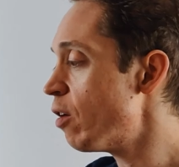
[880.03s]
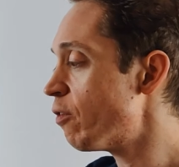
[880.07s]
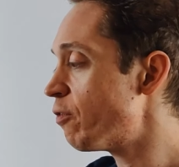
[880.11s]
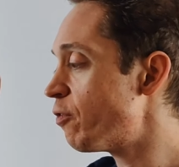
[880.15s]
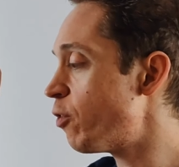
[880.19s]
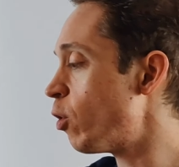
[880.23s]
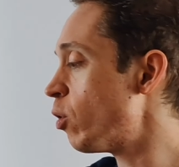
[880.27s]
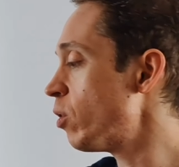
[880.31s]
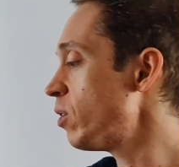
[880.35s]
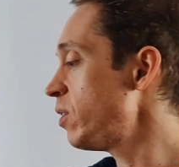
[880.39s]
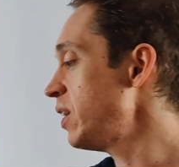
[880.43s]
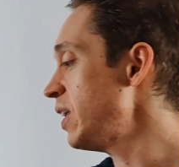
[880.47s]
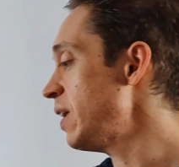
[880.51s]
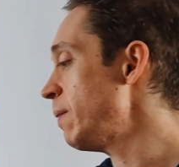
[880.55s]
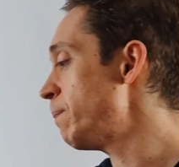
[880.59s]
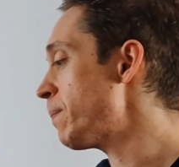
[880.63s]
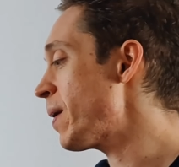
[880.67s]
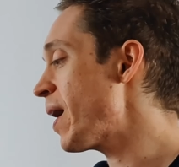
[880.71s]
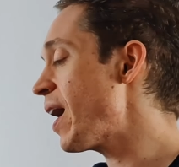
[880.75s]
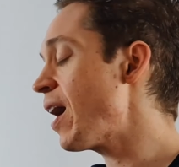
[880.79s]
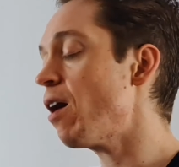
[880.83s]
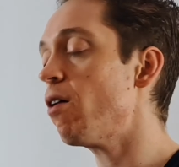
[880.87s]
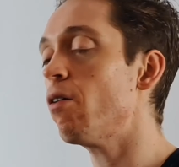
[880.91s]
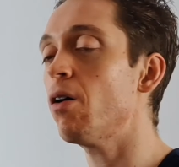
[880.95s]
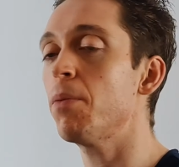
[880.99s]
for the
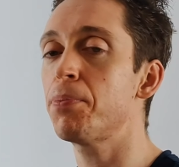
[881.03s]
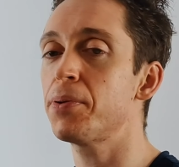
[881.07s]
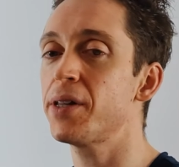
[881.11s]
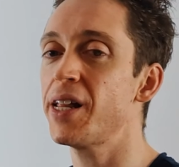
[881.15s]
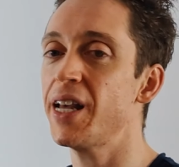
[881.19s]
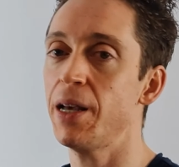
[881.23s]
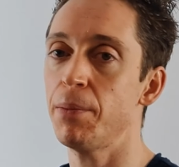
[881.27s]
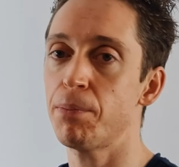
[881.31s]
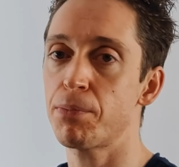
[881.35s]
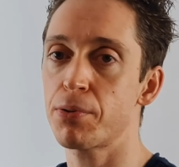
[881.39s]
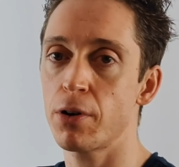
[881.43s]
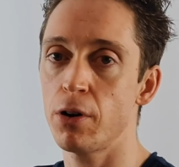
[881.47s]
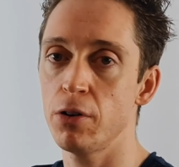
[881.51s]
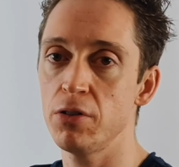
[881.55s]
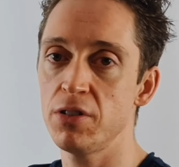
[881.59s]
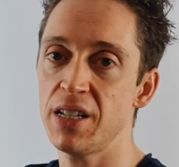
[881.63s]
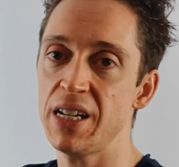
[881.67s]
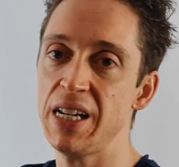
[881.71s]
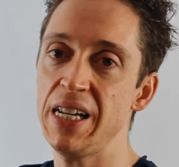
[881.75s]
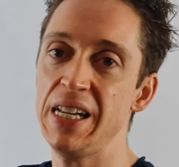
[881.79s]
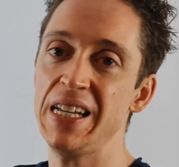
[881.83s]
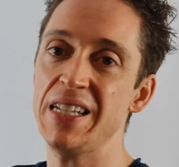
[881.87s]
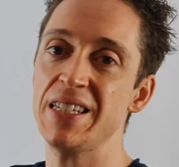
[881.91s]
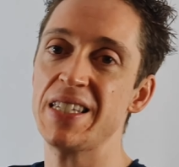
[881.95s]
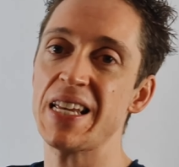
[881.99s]
Power Plant
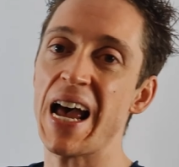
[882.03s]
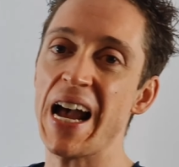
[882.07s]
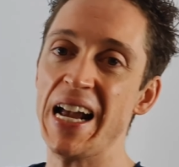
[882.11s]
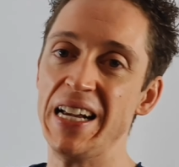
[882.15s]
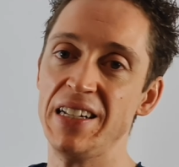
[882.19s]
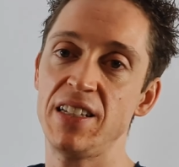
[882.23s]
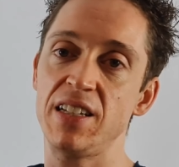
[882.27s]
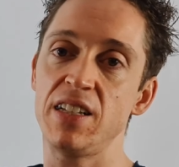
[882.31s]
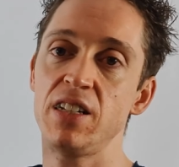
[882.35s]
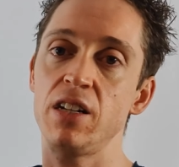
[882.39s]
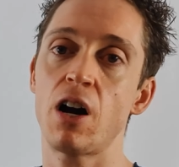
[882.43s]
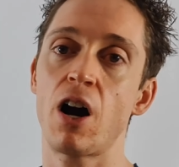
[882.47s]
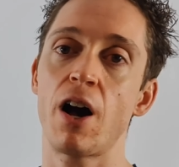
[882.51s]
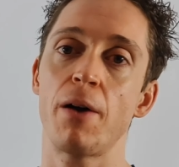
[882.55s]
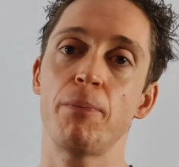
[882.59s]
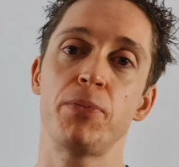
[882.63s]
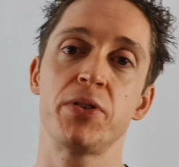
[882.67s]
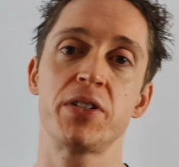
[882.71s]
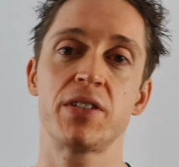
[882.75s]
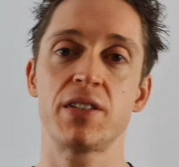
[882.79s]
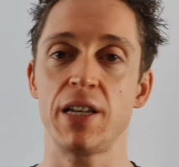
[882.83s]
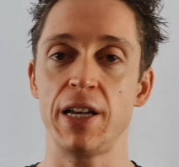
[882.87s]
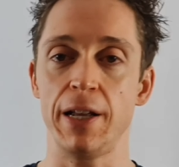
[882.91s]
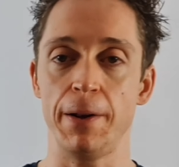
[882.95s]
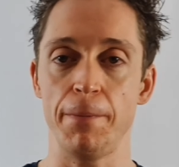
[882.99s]
Protein is
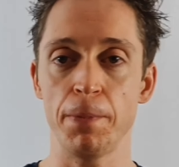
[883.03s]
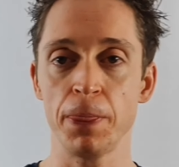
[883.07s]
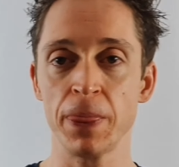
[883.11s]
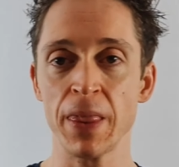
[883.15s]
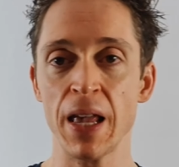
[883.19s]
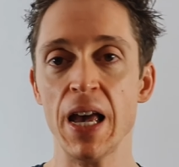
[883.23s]
89%.